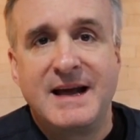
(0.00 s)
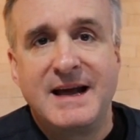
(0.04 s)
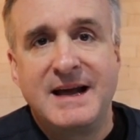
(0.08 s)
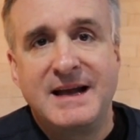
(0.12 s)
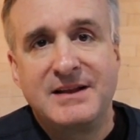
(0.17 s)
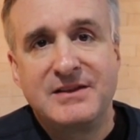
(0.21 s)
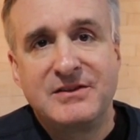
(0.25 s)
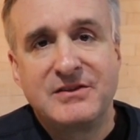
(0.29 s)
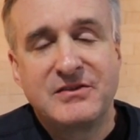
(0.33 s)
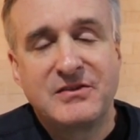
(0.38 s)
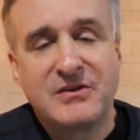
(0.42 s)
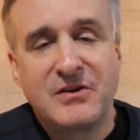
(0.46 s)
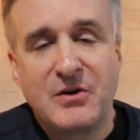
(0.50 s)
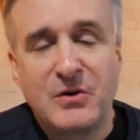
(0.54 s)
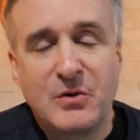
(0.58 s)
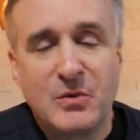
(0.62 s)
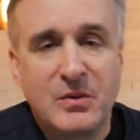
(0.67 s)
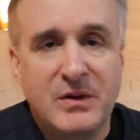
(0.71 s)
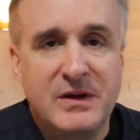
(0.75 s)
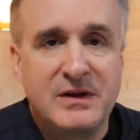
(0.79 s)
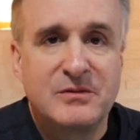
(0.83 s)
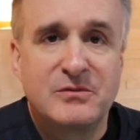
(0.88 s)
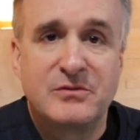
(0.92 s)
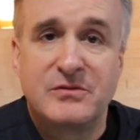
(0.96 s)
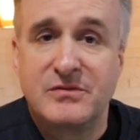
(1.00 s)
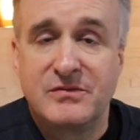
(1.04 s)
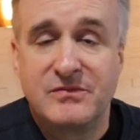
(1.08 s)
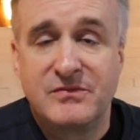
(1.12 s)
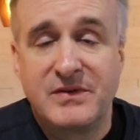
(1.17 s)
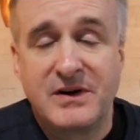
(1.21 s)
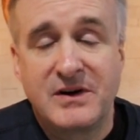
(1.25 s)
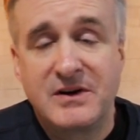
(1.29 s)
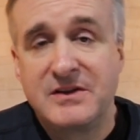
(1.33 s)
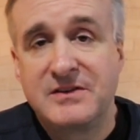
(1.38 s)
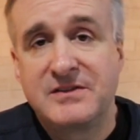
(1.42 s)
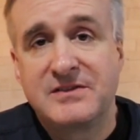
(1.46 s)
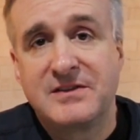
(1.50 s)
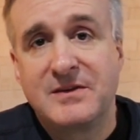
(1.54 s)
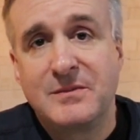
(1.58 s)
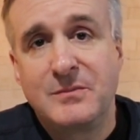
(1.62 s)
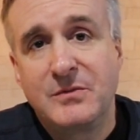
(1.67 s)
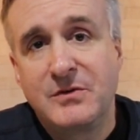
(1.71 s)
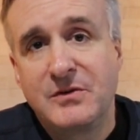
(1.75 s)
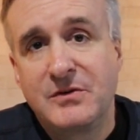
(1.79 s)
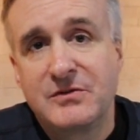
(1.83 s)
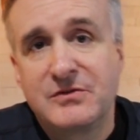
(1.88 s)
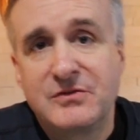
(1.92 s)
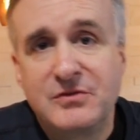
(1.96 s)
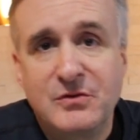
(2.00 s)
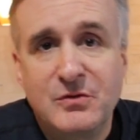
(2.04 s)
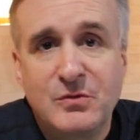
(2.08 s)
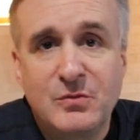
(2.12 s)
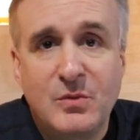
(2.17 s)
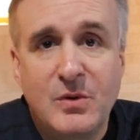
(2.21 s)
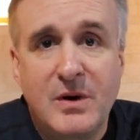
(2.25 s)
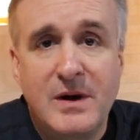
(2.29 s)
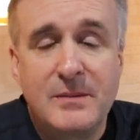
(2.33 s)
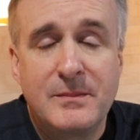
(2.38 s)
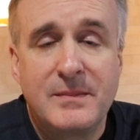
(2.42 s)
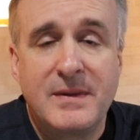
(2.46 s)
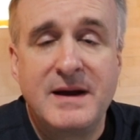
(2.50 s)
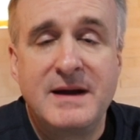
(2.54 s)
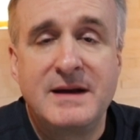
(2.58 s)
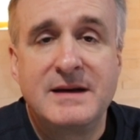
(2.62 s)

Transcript: and so it's very similar to what